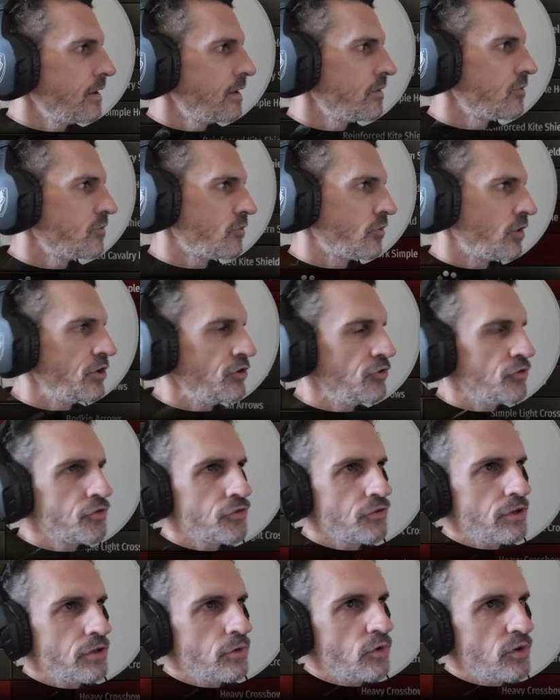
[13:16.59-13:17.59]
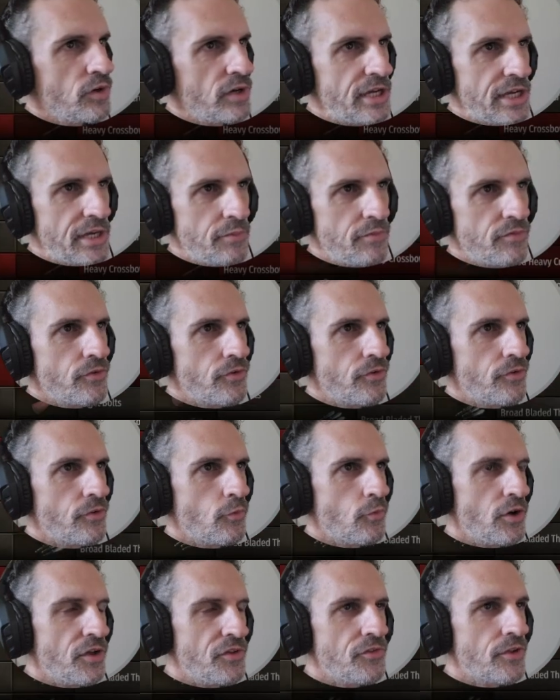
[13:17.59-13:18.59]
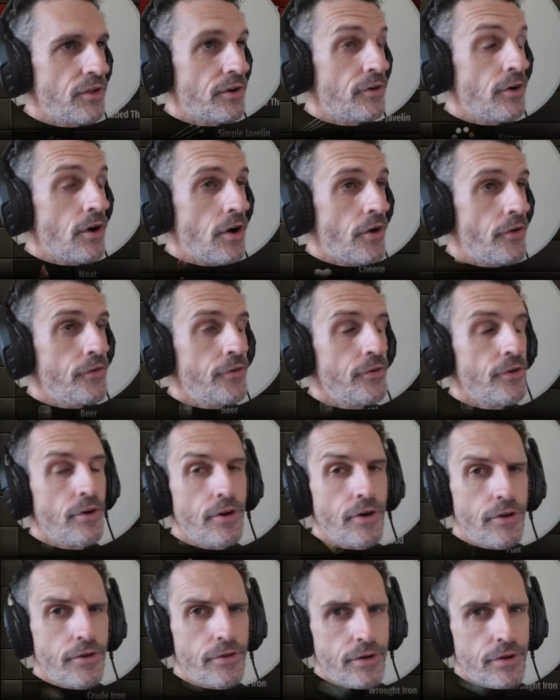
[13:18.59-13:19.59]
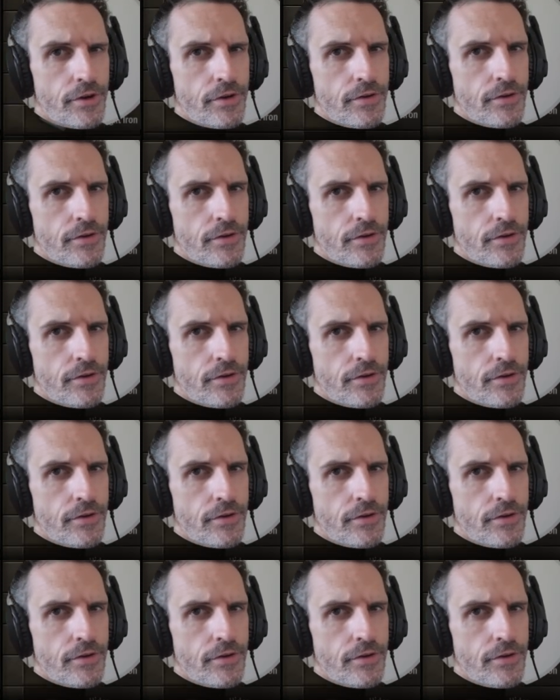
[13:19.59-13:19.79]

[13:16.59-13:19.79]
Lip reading: So I usually will aim for the ones that are under 100.